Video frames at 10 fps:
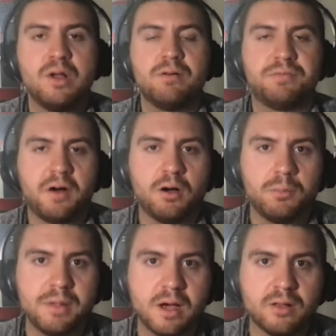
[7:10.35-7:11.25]
Follow
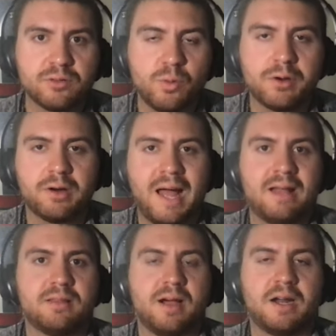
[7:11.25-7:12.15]
me on Twitter at
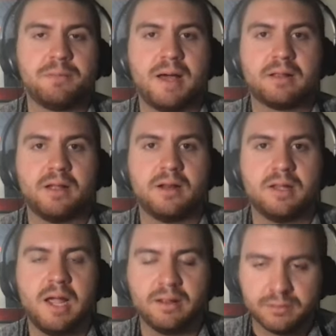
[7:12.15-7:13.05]

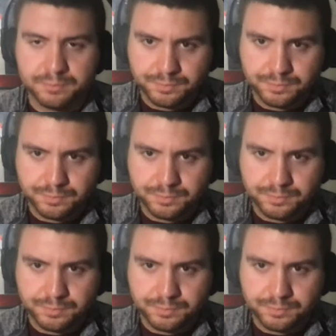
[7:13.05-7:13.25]
DonnieMac98.